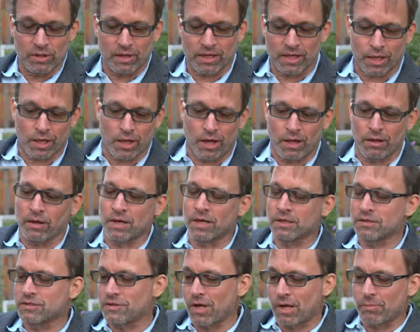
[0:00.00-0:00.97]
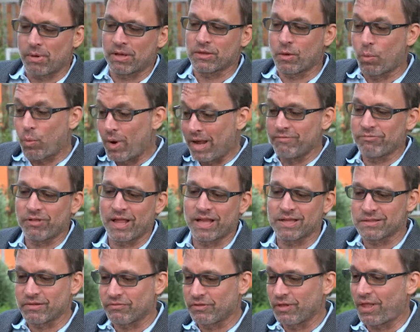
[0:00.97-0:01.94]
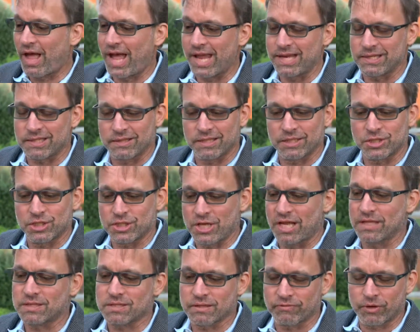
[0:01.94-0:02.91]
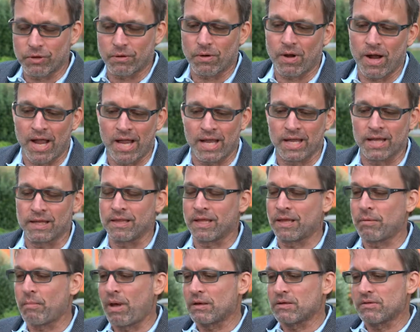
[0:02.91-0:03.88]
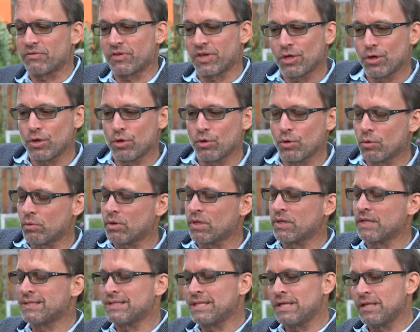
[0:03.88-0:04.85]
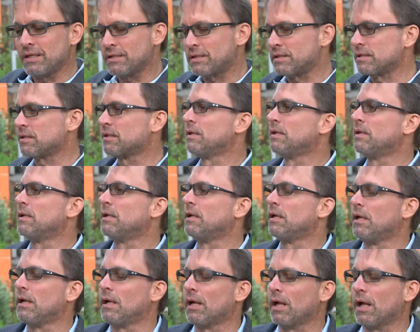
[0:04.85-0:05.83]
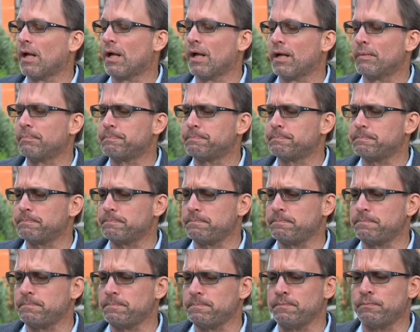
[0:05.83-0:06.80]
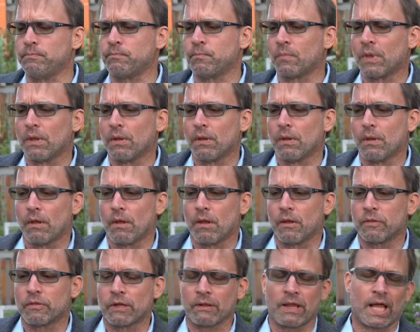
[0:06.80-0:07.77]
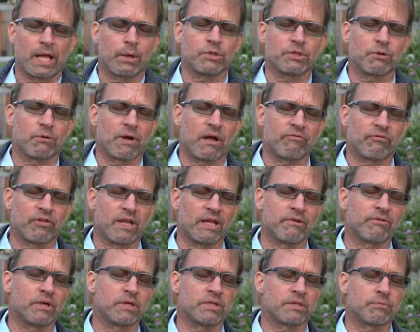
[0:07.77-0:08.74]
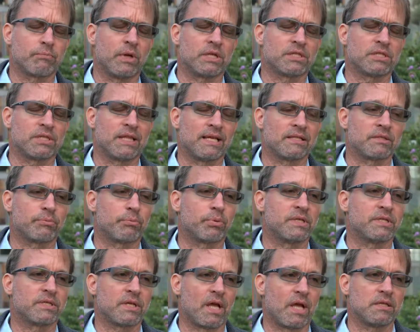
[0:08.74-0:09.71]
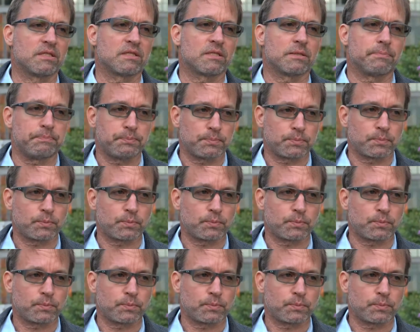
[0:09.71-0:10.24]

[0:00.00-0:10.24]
we look at color to talk about the wavelengths of light and the shades of gray and the amount of hue and the tint, the language around flavor is much less precise.